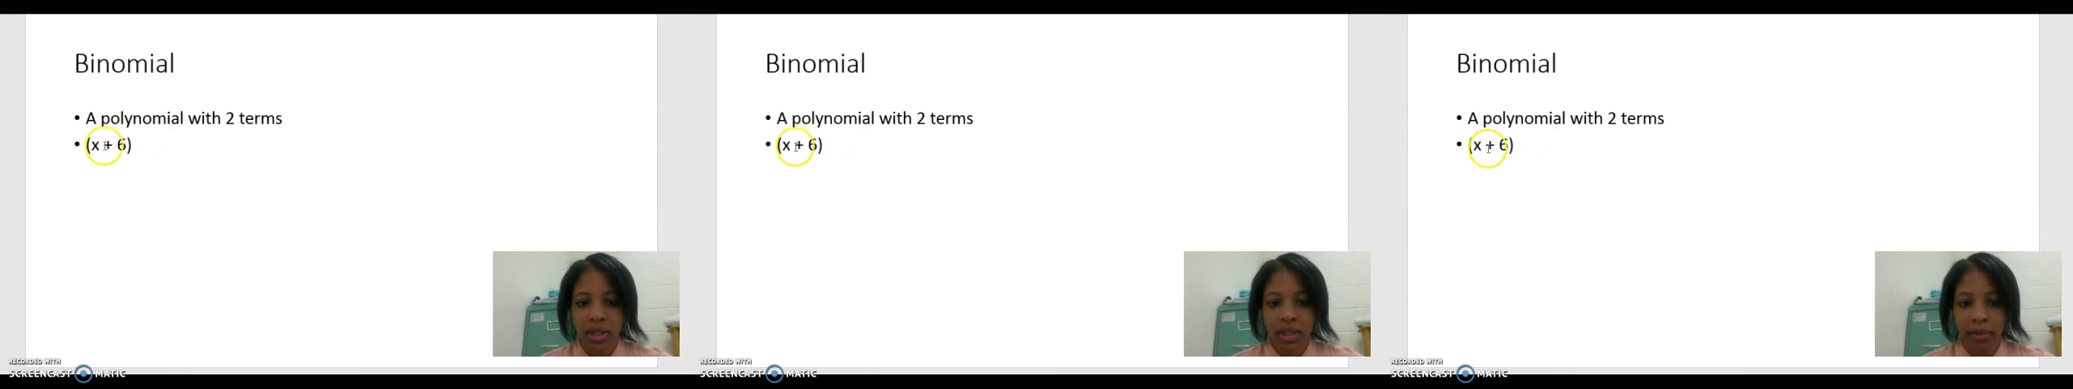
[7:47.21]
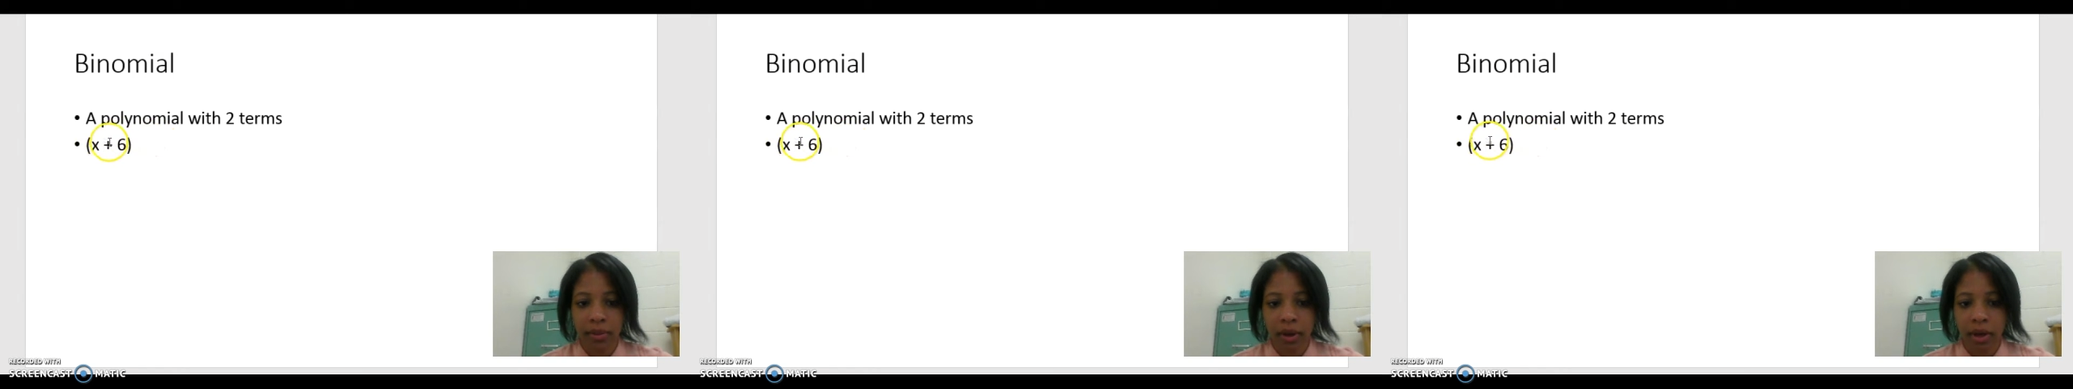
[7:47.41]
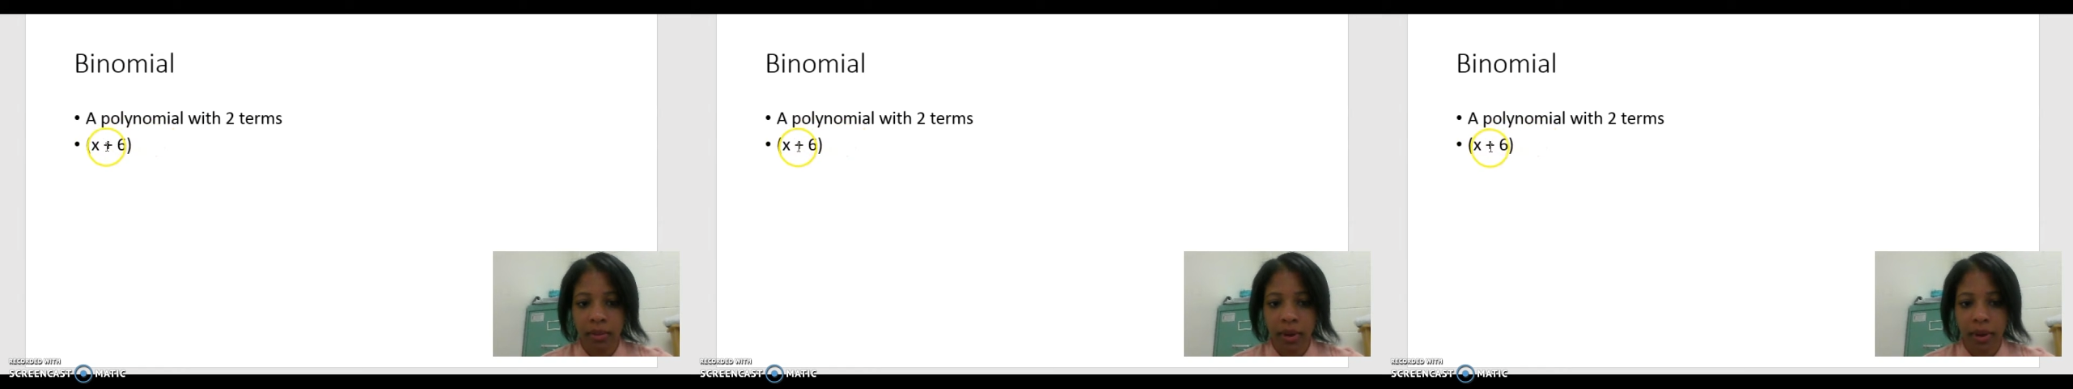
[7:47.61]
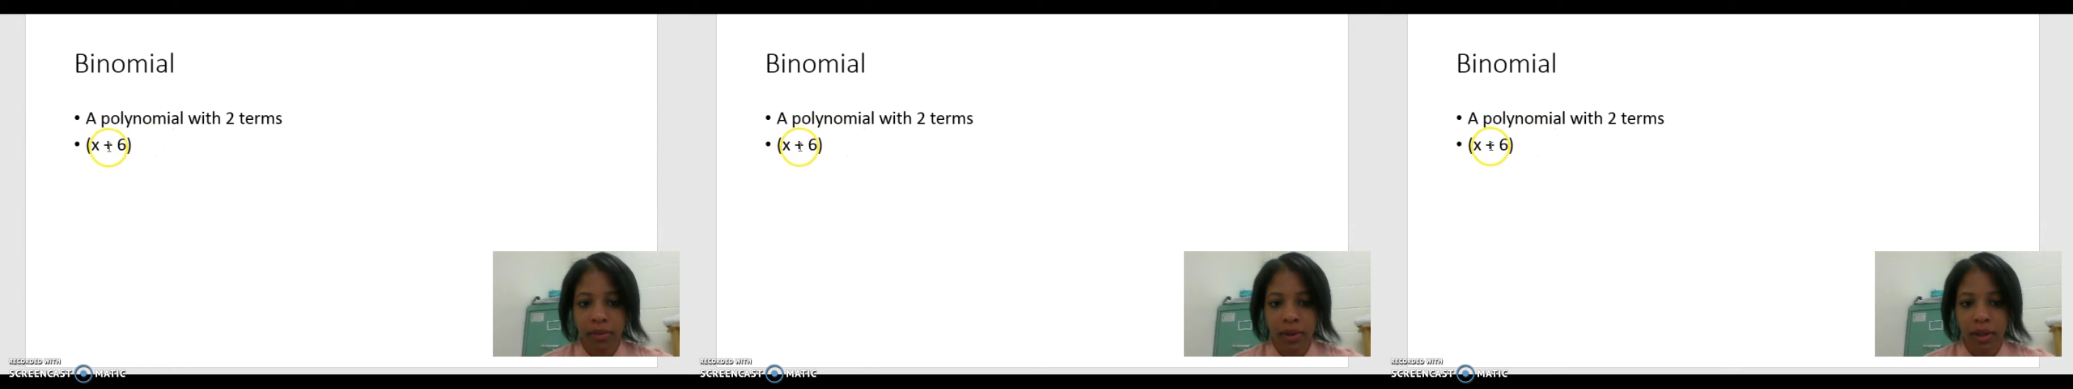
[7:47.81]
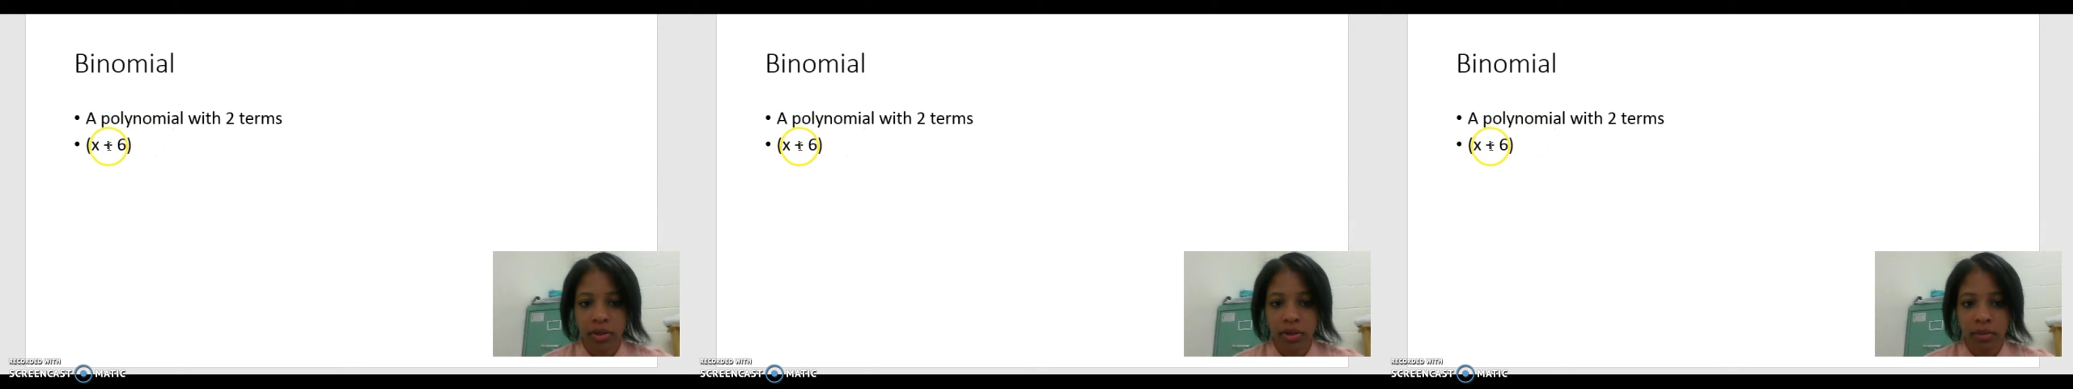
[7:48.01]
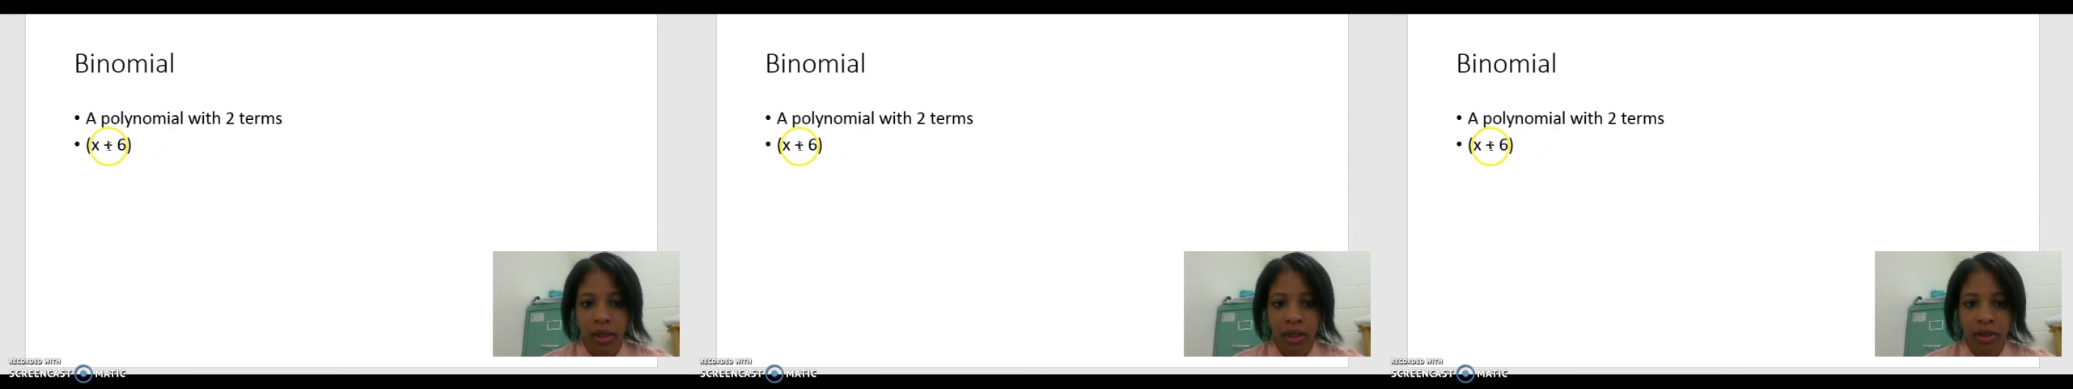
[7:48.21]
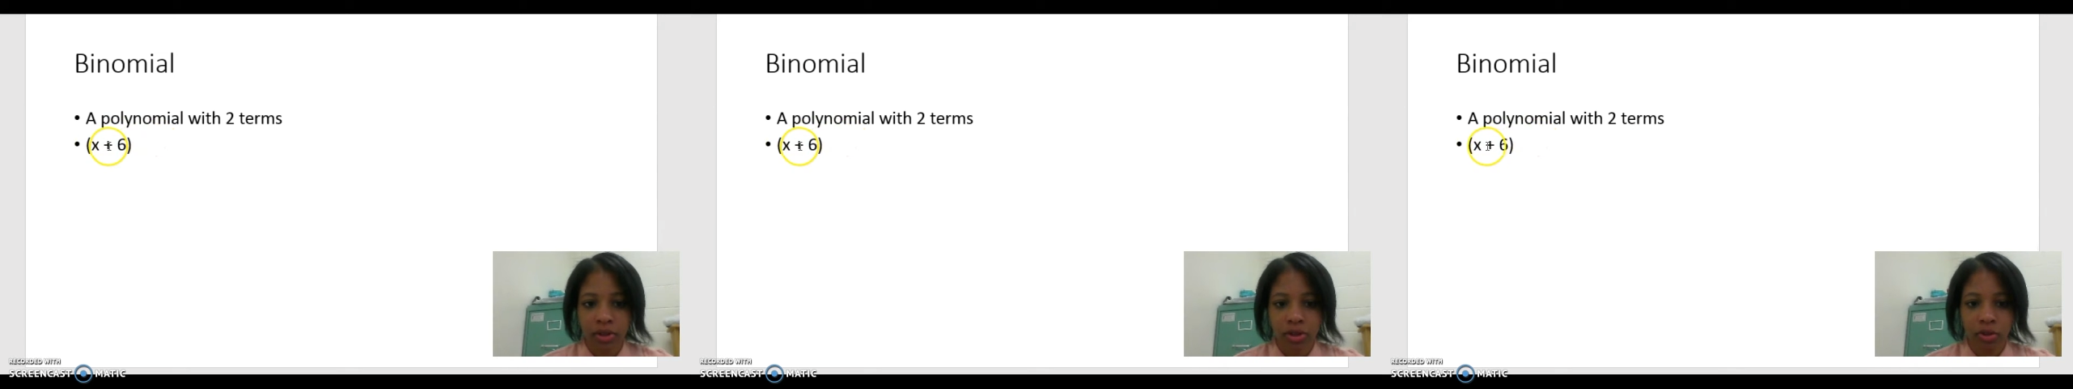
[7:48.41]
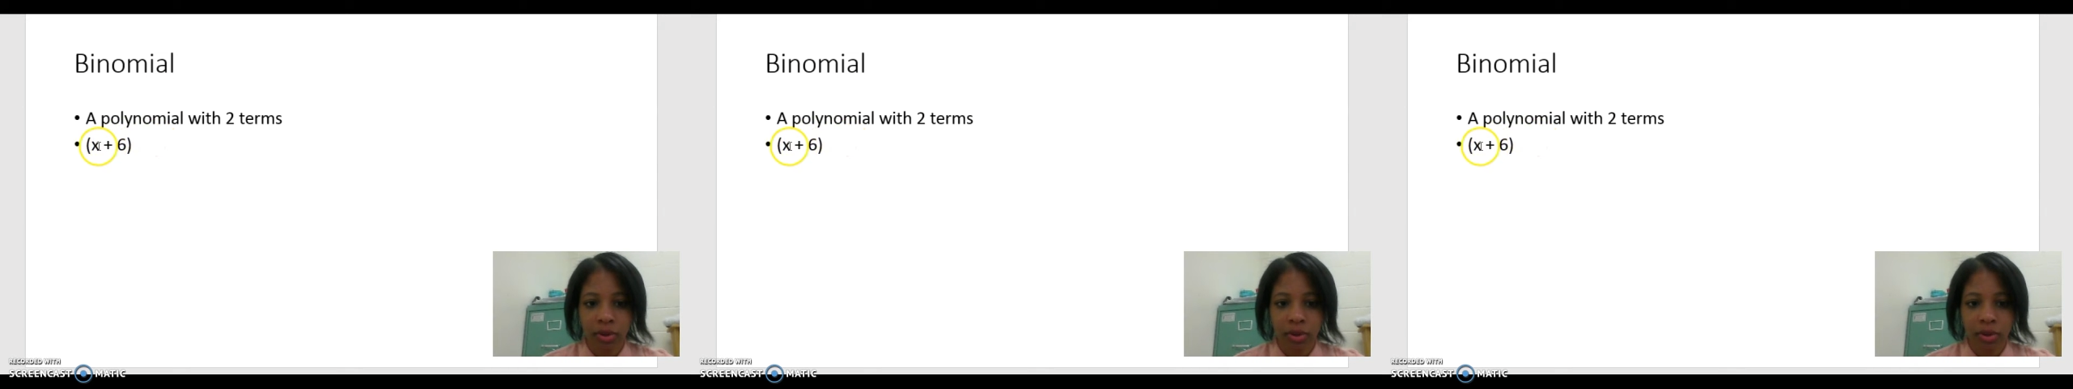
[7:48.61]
separated by a plus or minus.